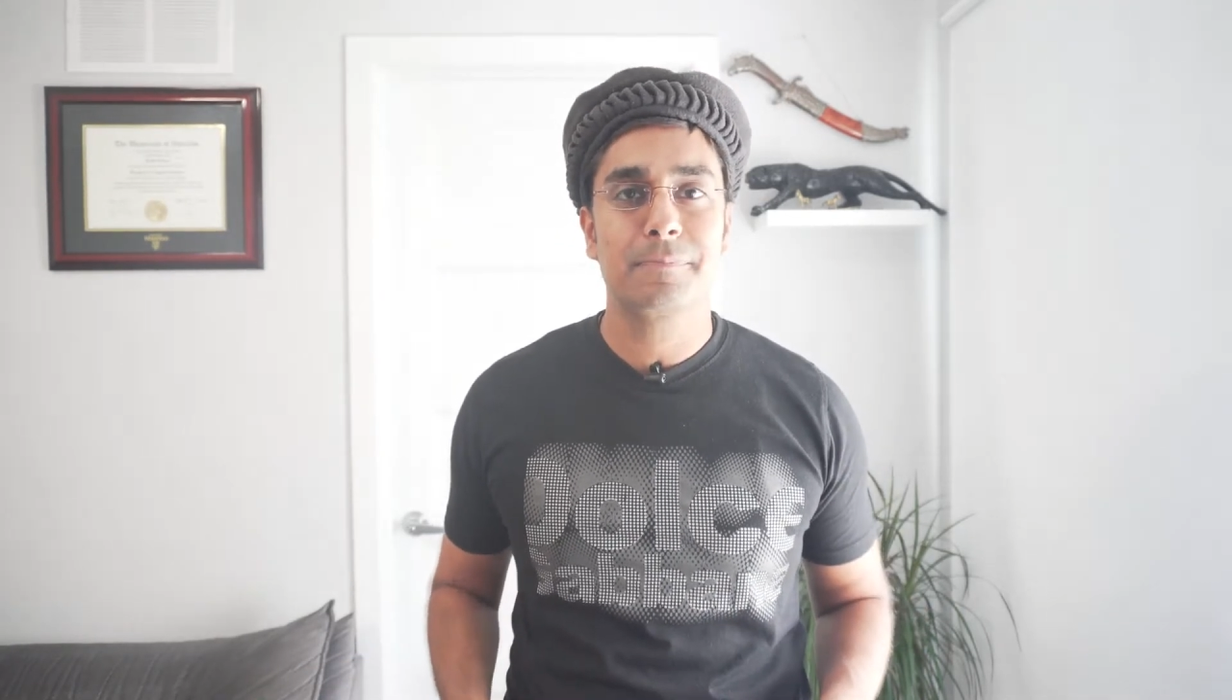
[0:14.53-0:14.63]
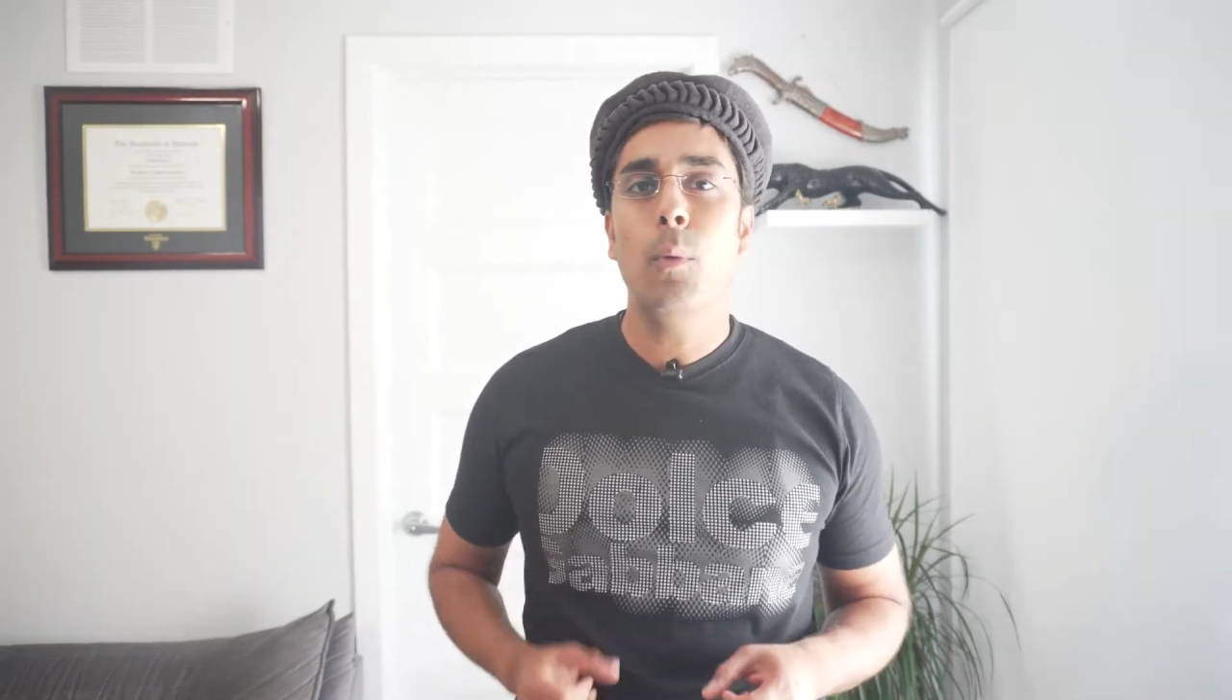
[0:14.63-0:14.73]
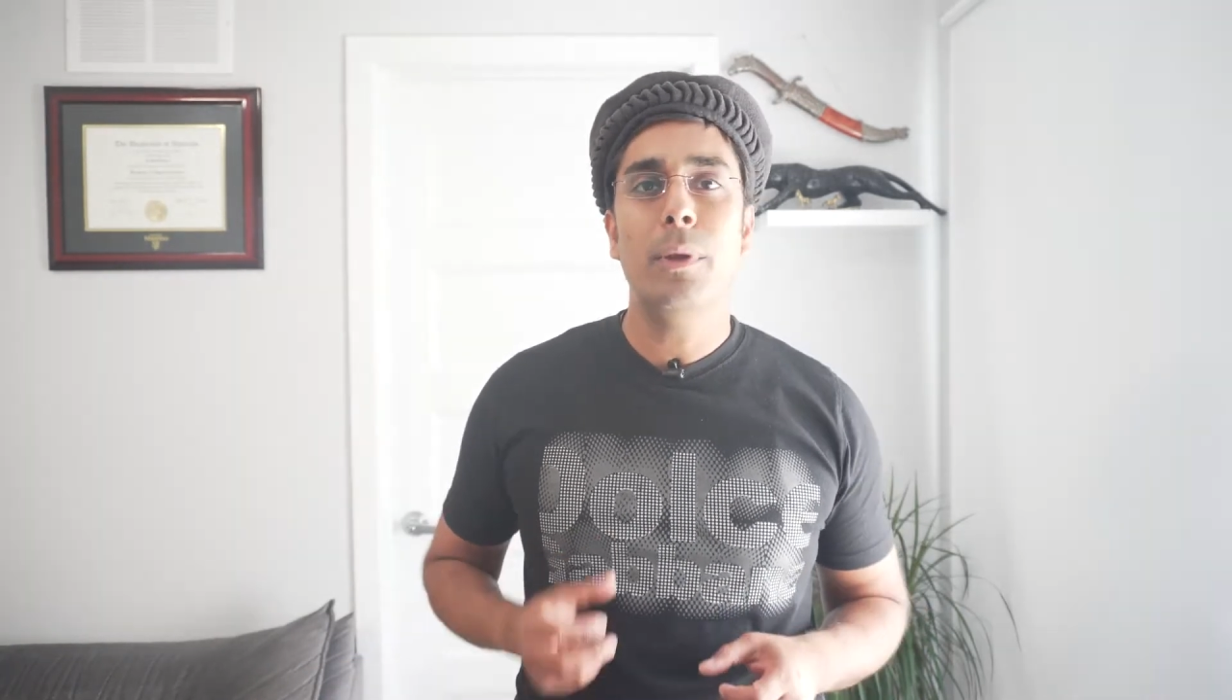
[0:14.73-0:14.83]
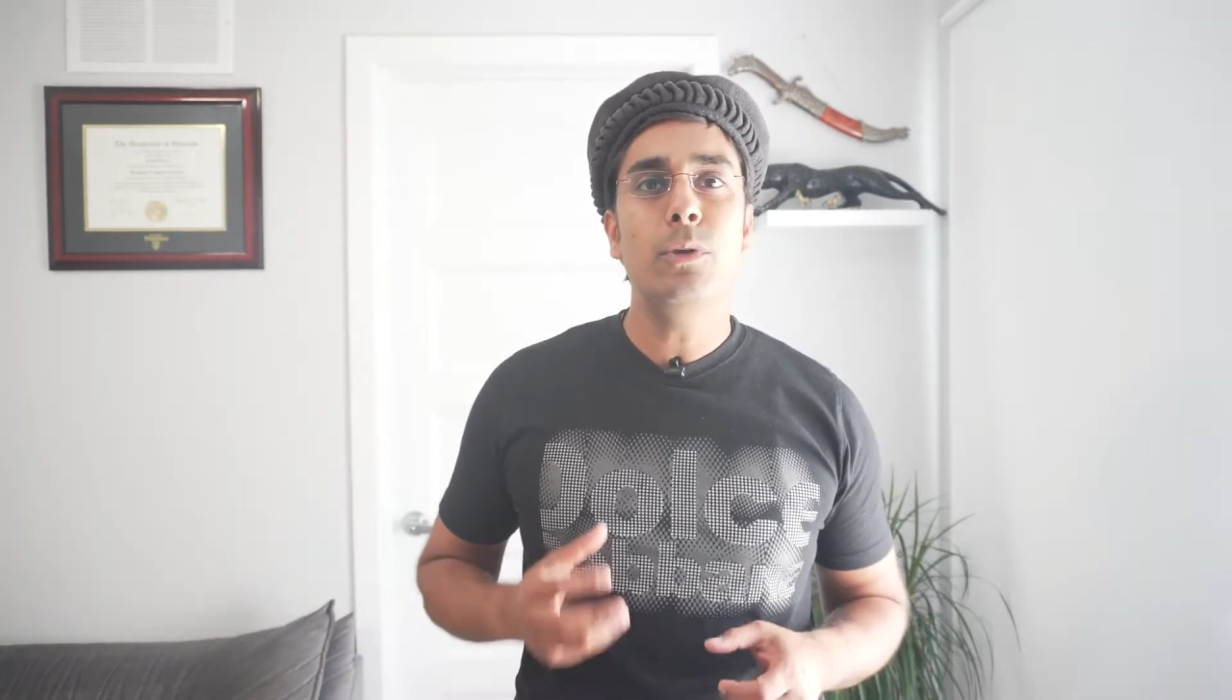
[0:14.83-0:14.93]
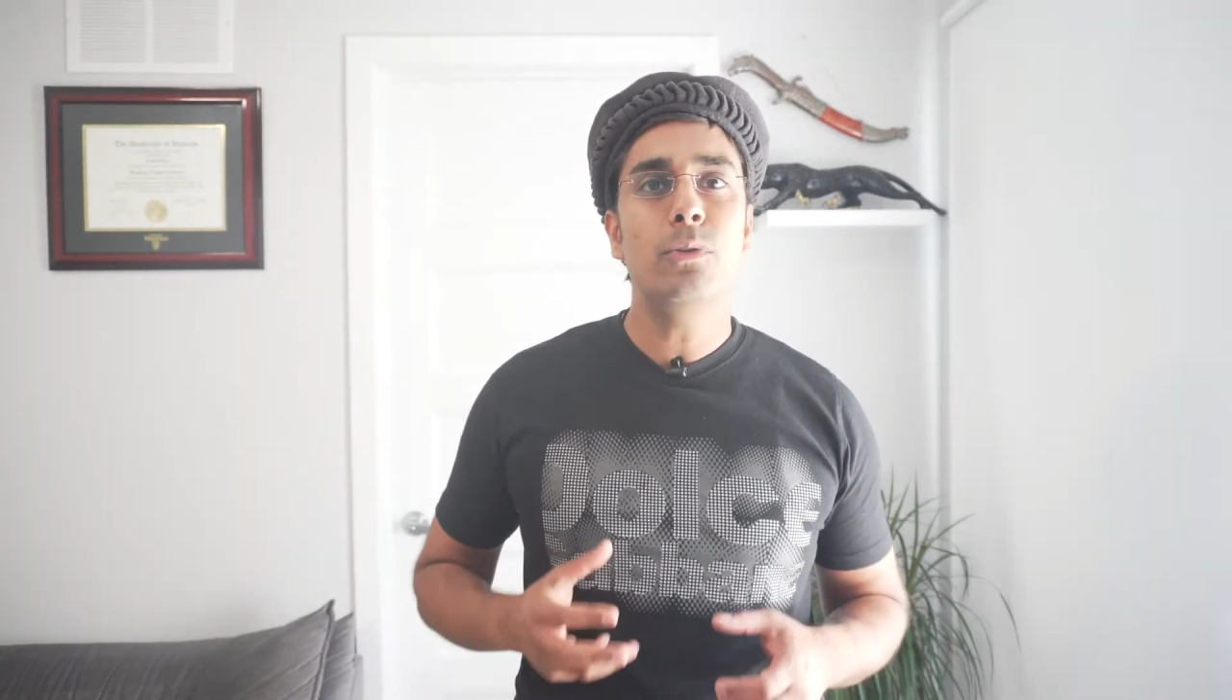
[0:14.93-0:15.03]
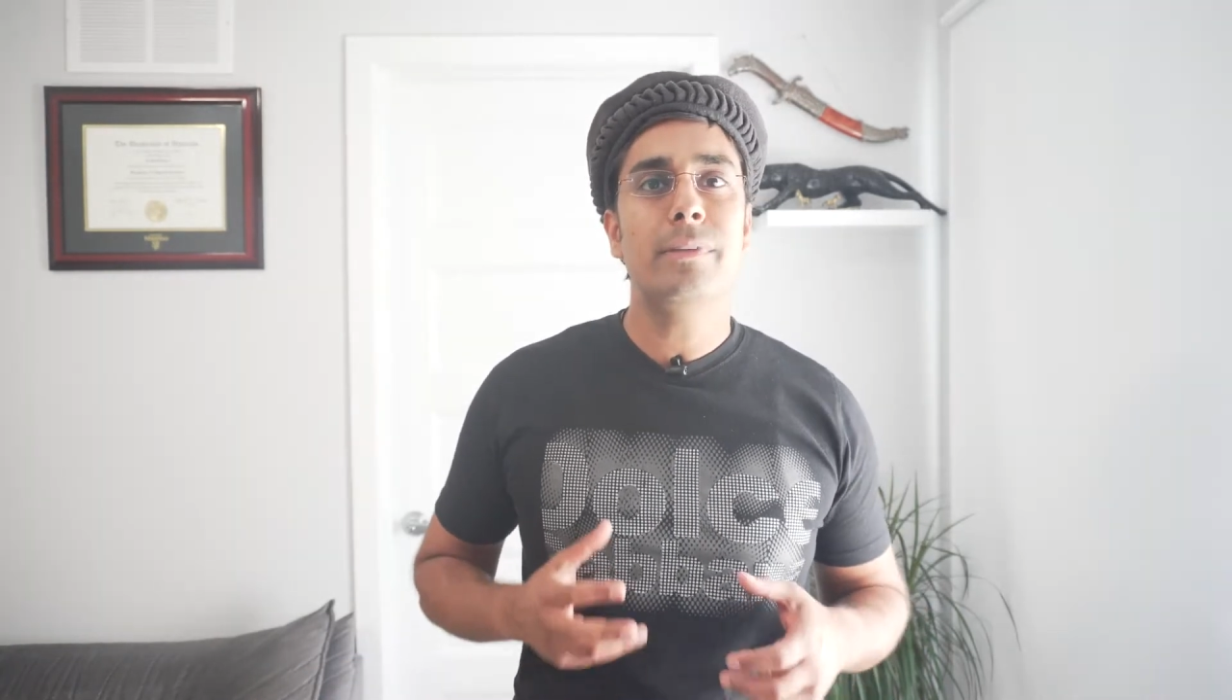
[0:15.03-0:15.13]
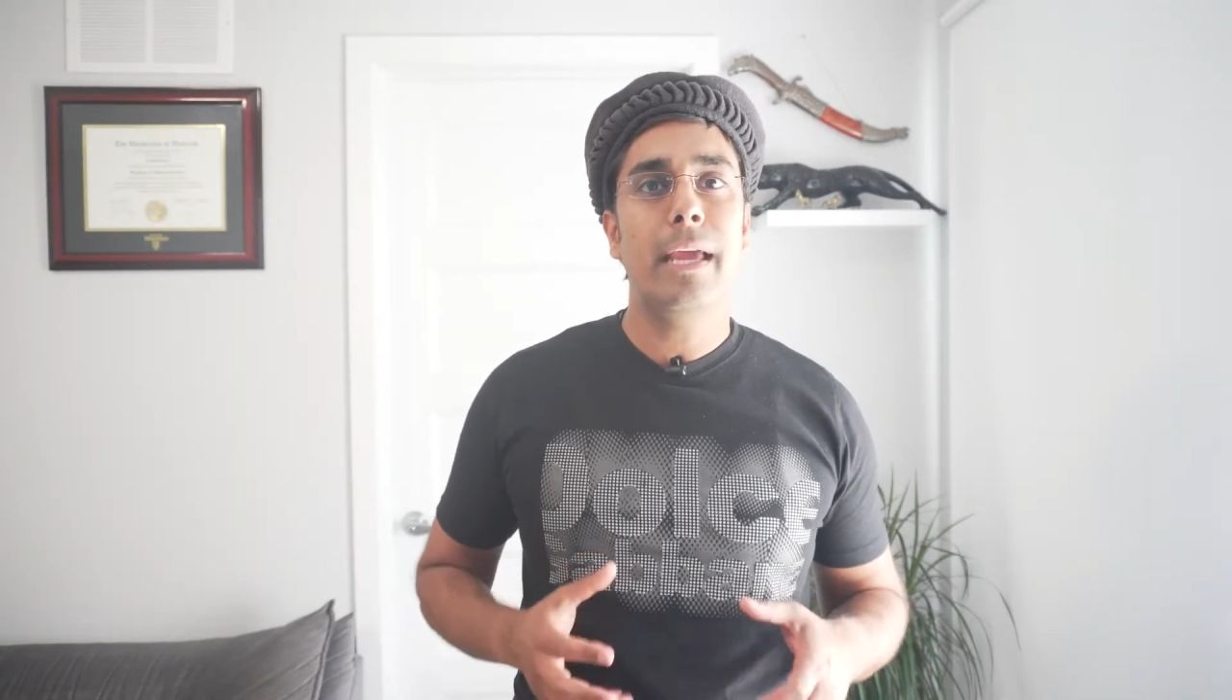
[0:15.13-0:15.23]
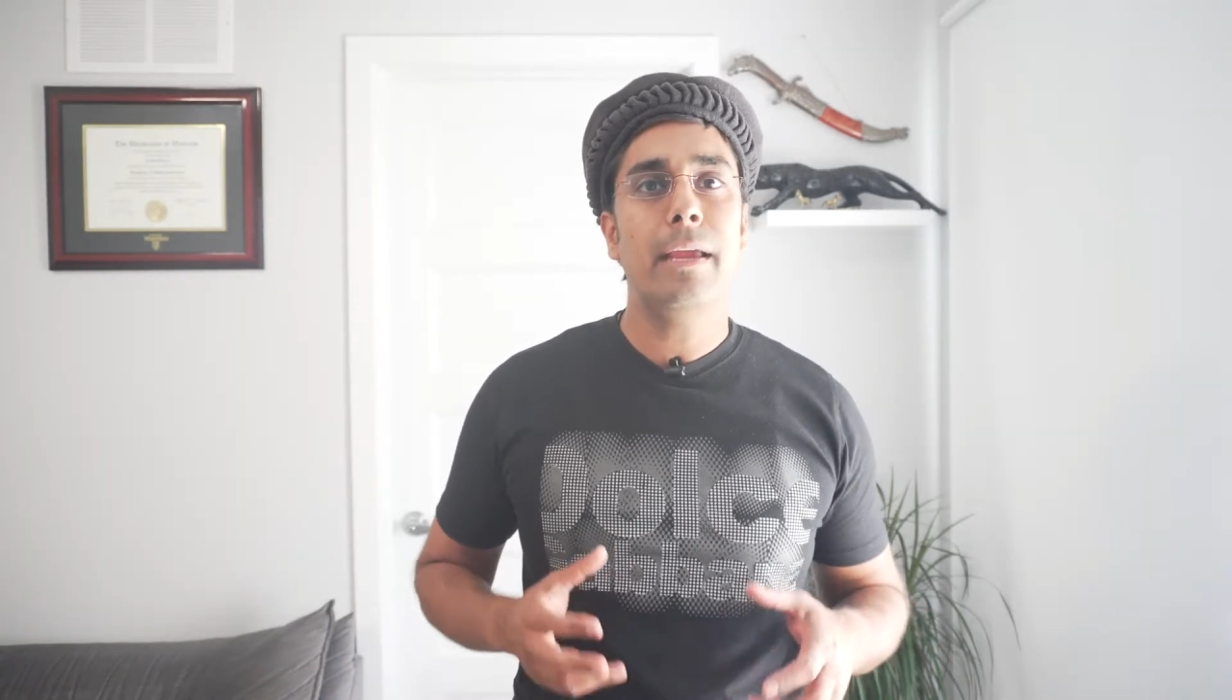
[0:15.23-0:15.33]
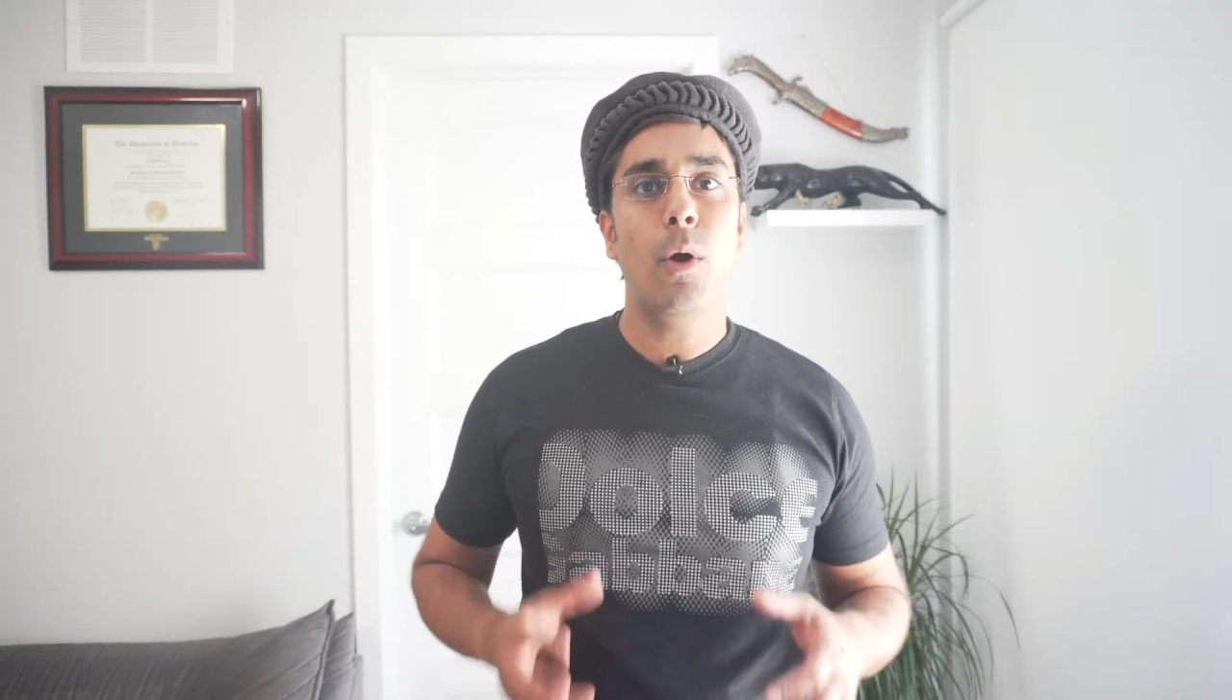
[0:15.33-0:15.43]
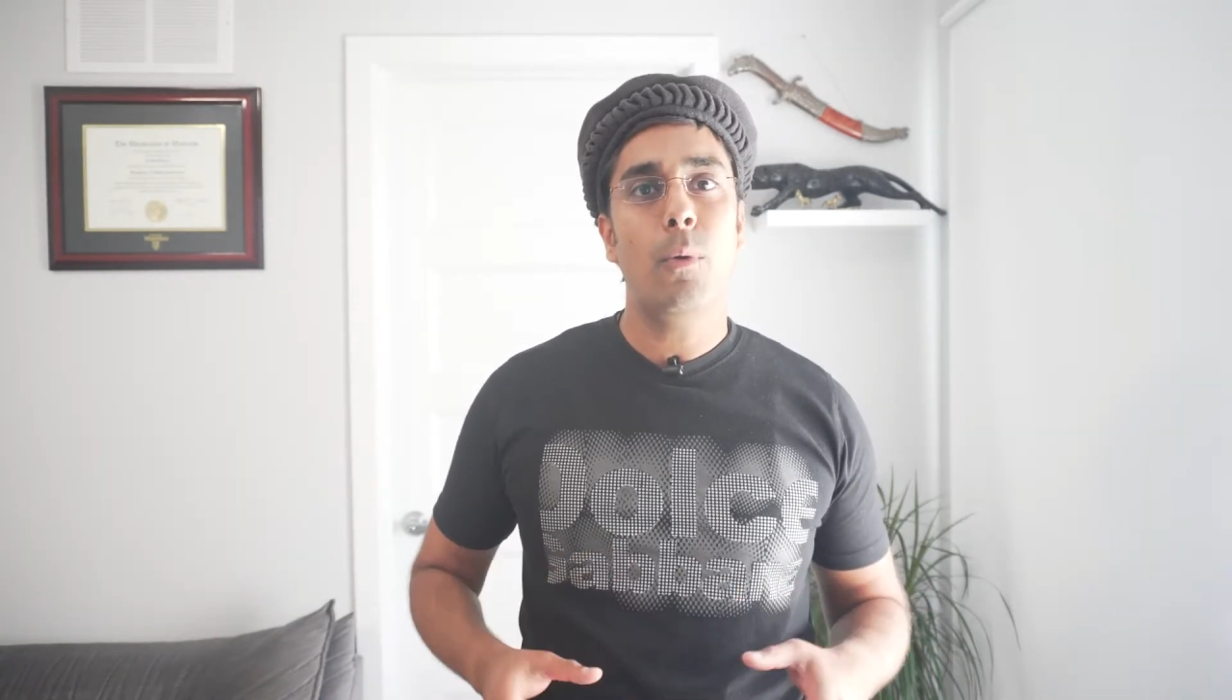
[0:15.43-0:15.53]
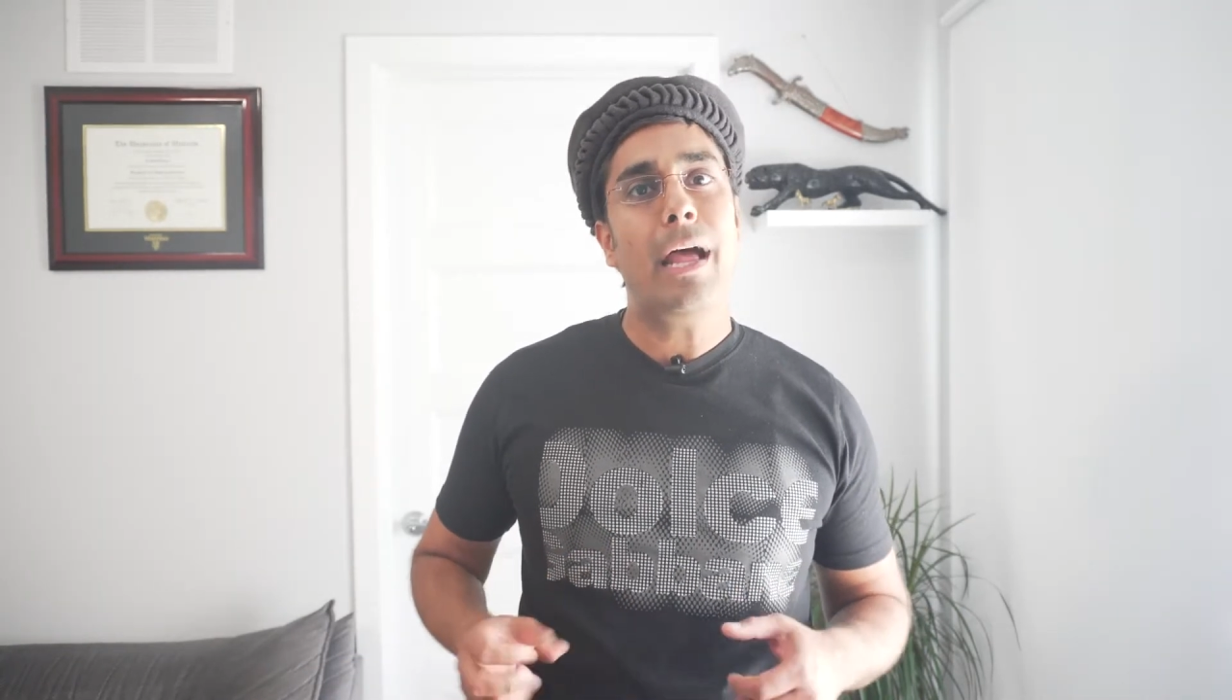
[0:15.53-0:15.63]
When you say, oh,